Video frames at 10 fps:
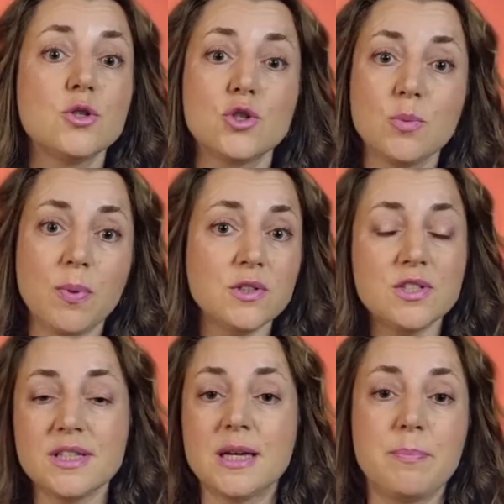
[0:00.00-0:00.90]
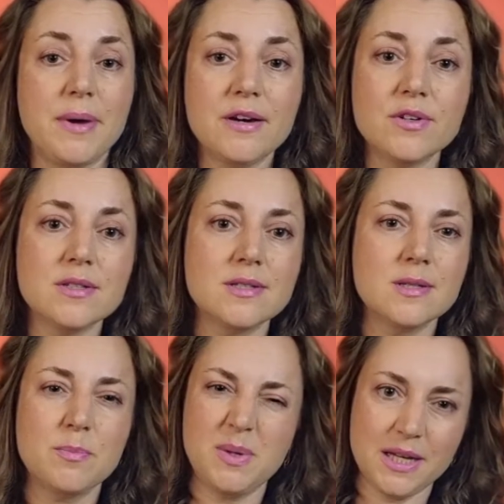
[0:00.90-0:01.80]
support sick parents,
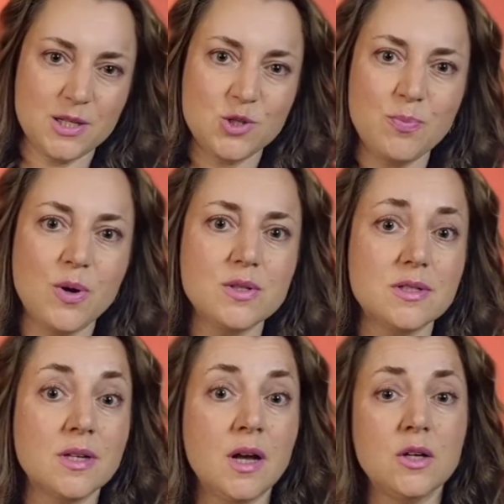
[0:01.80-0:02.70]
play sports,